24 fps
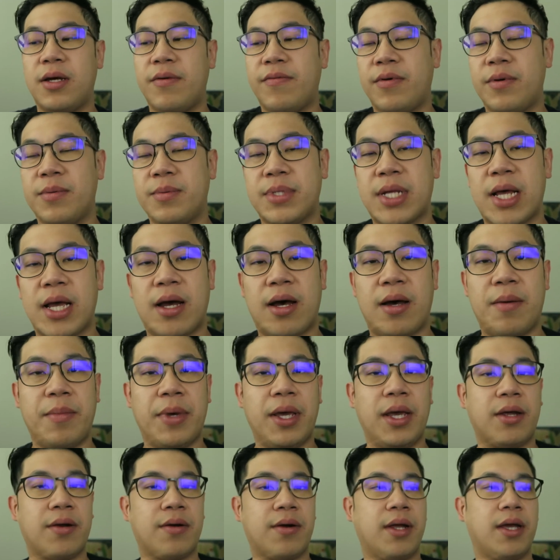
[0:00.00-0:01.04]
from Saigon
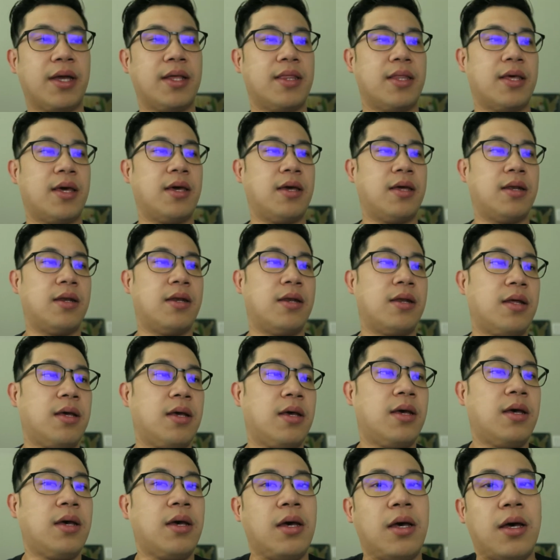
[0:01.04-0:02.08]
Bakery and then
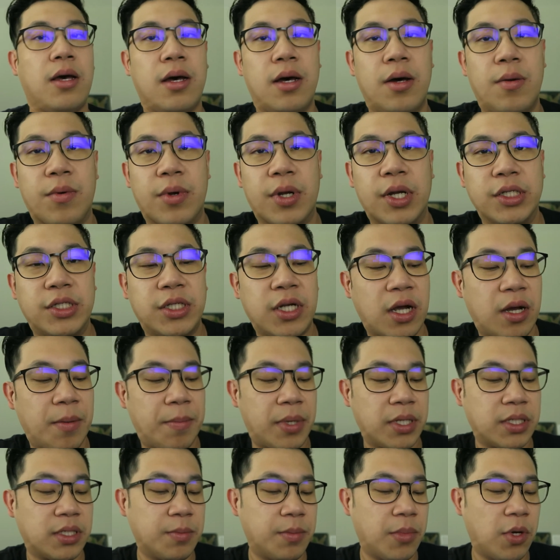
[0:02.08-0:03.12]
uh, we're gonna check
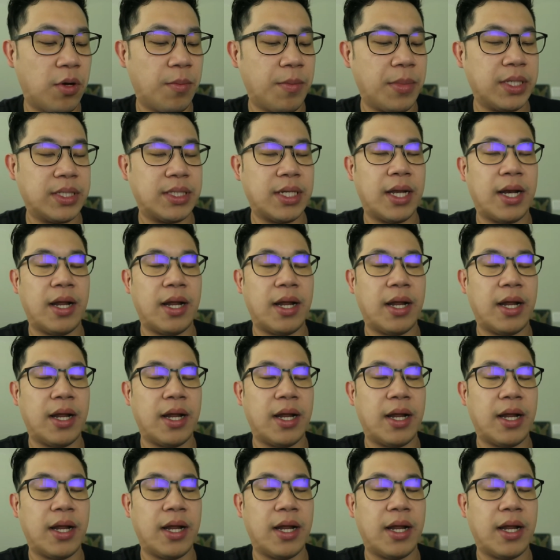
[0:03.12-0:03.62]
up on some homies